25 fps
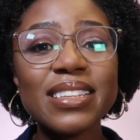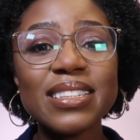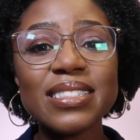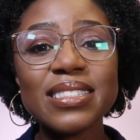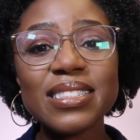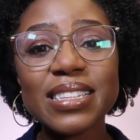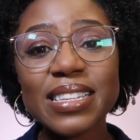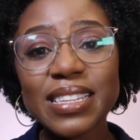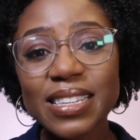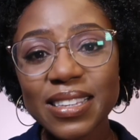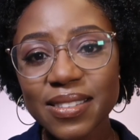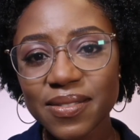
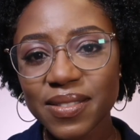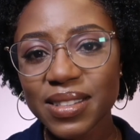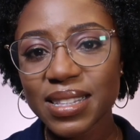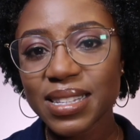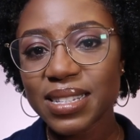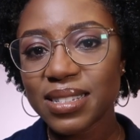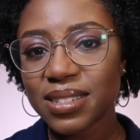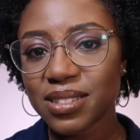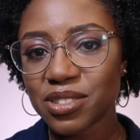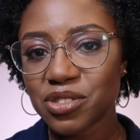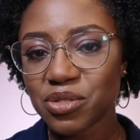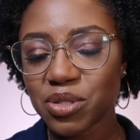is
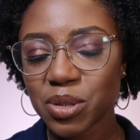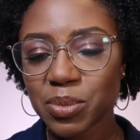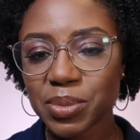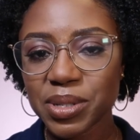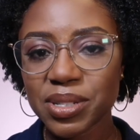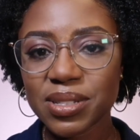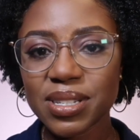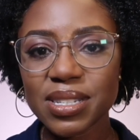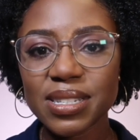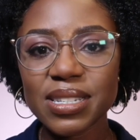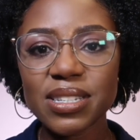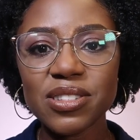evenly
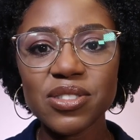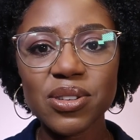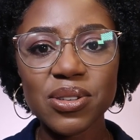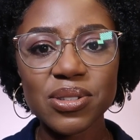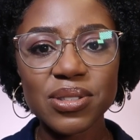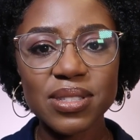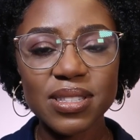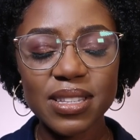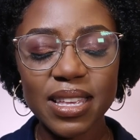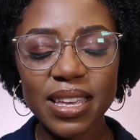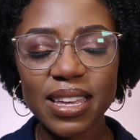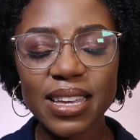distributed in
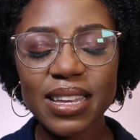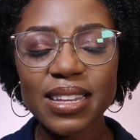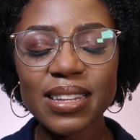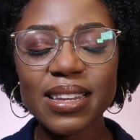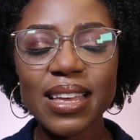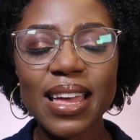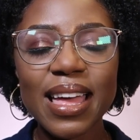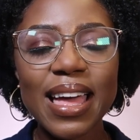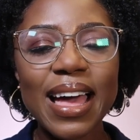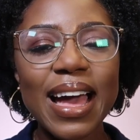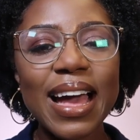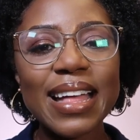your
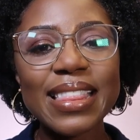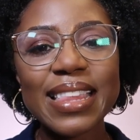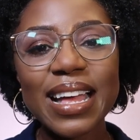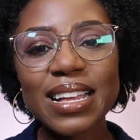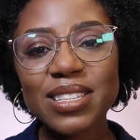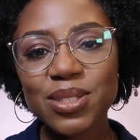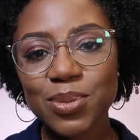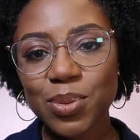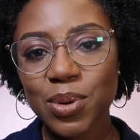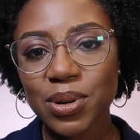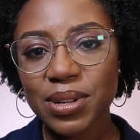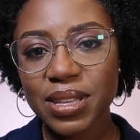skin, and
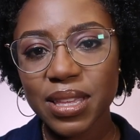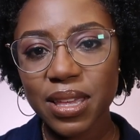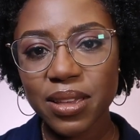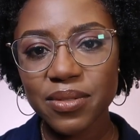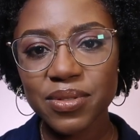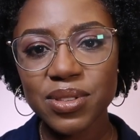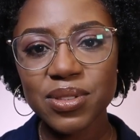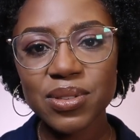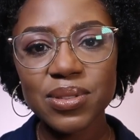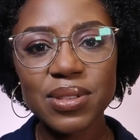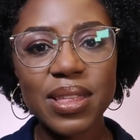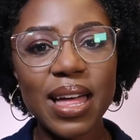that's what
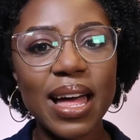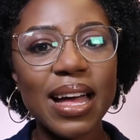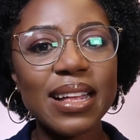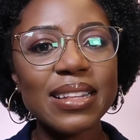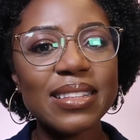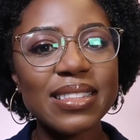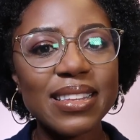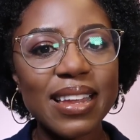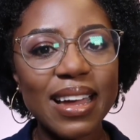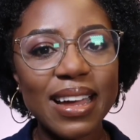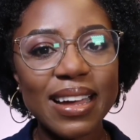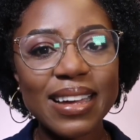gives you
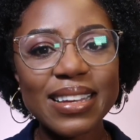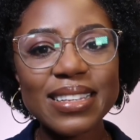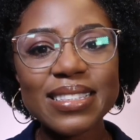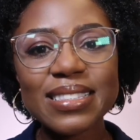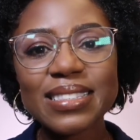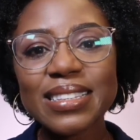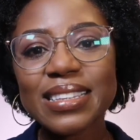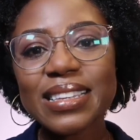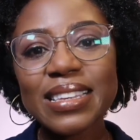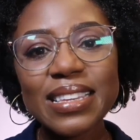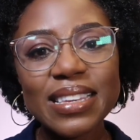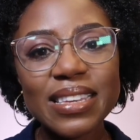that
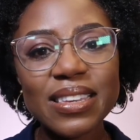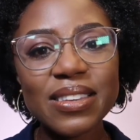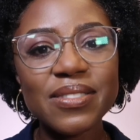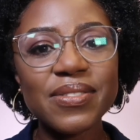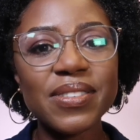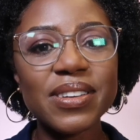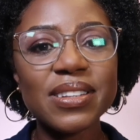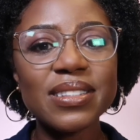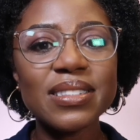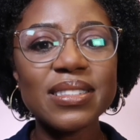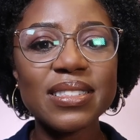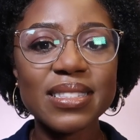nice,
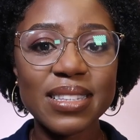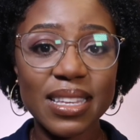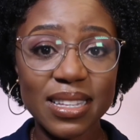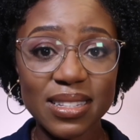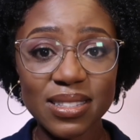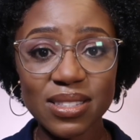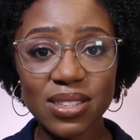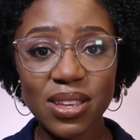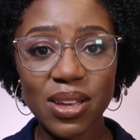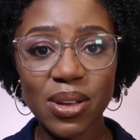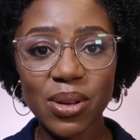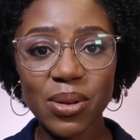even
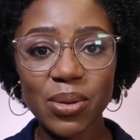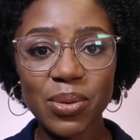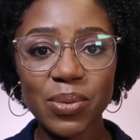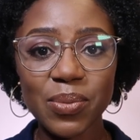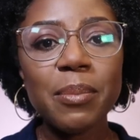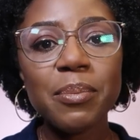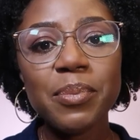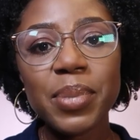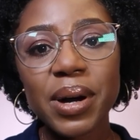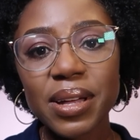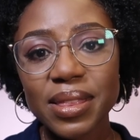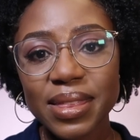skin tone.
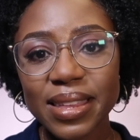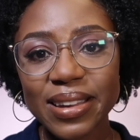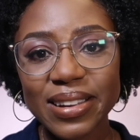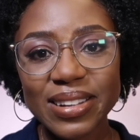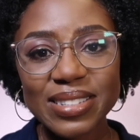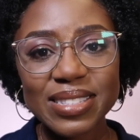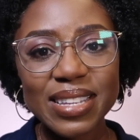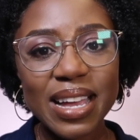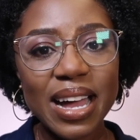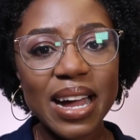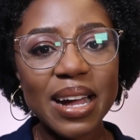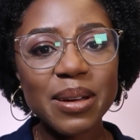But
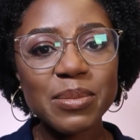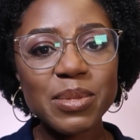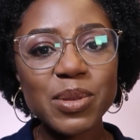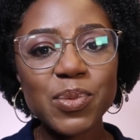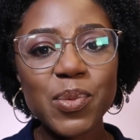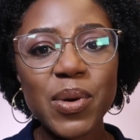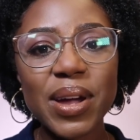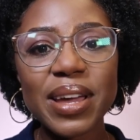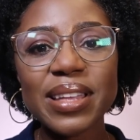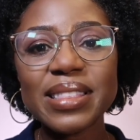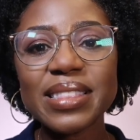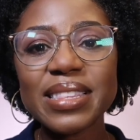there are times
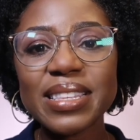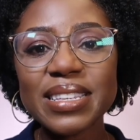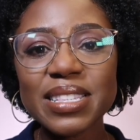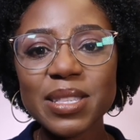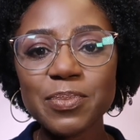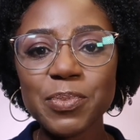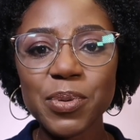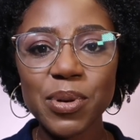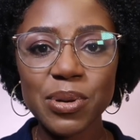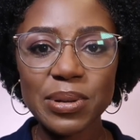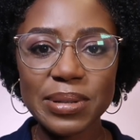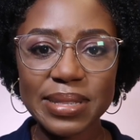where
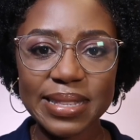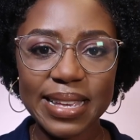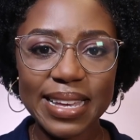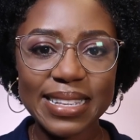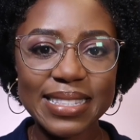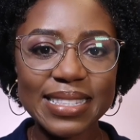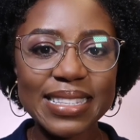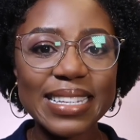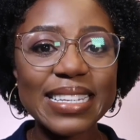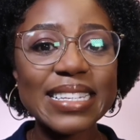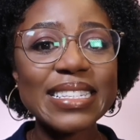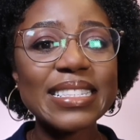this
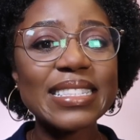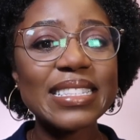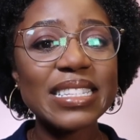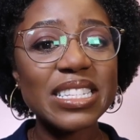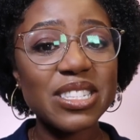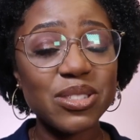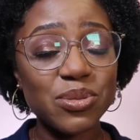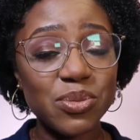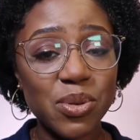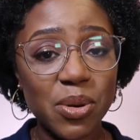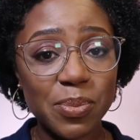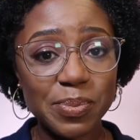process is
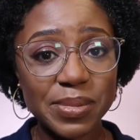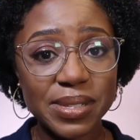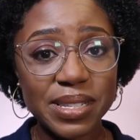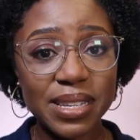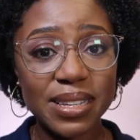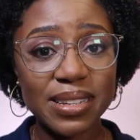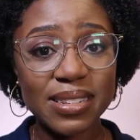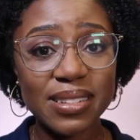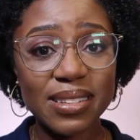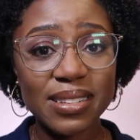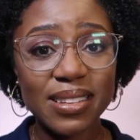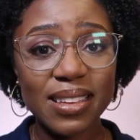
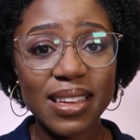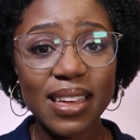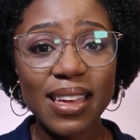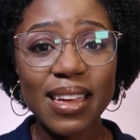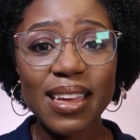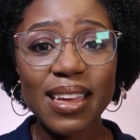disrupted.